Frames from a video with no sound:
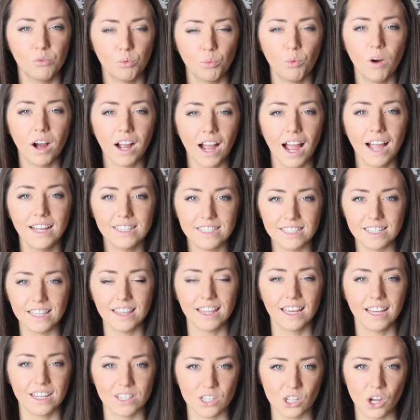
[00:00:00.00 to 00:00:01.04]
what kinds of
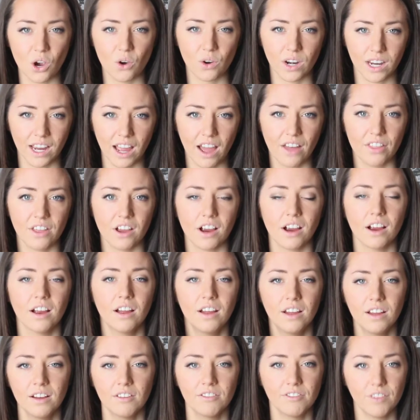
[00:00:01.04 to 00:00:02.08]
things go together,
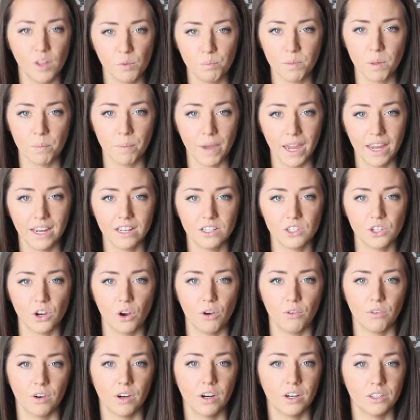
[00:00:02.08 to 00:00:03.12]
flip the page
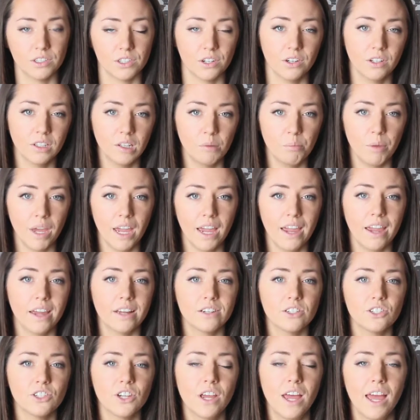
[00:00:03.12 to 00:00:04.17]
over, turn the
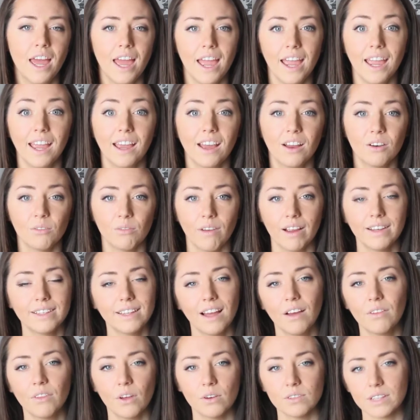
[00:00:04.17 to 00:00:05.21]
page, and write
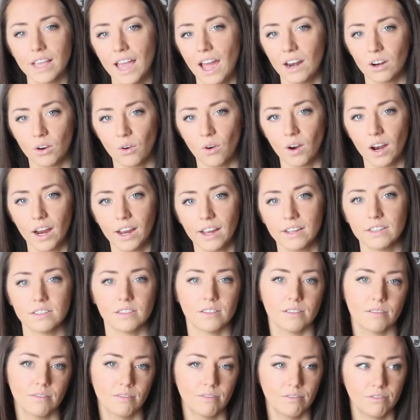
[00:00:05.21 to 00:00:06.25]
down those
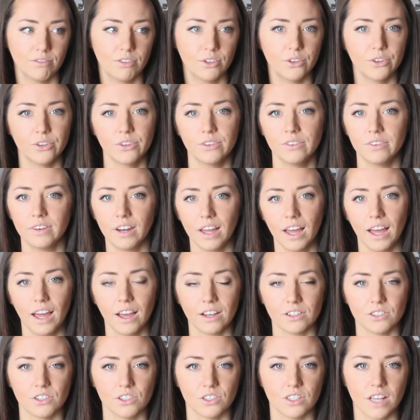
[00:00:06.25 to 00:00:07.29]
categories. Food,
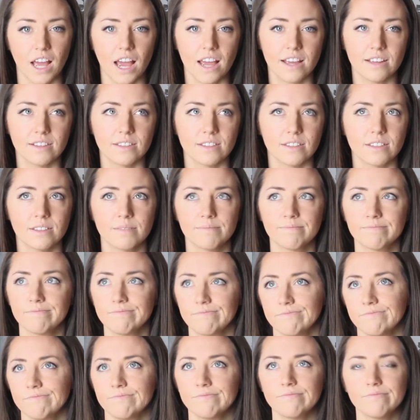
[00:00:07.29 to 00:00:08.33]
exercise,
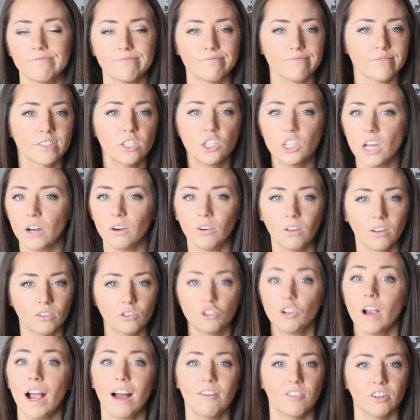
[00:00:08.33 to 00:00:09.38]
general
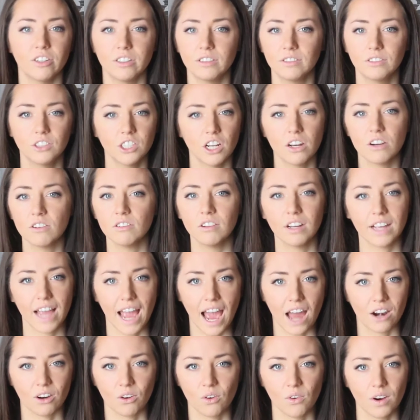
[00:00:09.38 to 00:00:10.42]
travel, general
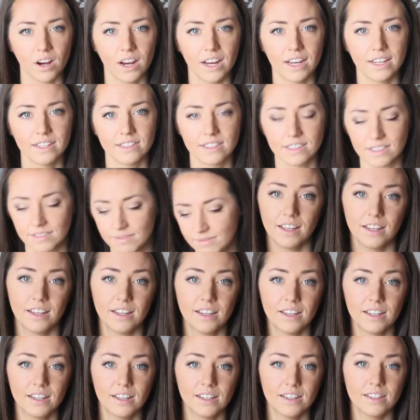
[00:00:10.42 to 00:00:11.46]
categories.
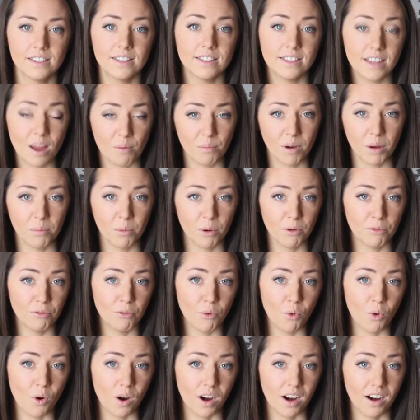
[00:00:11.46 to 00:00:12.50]
Step number
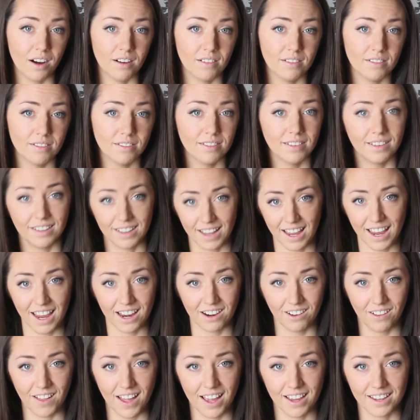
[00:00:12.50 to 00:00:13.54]
4,
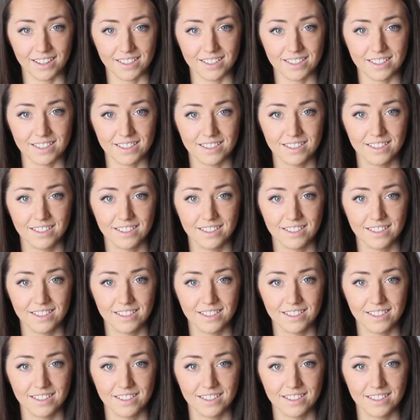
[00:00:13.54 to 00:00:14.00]
analyze.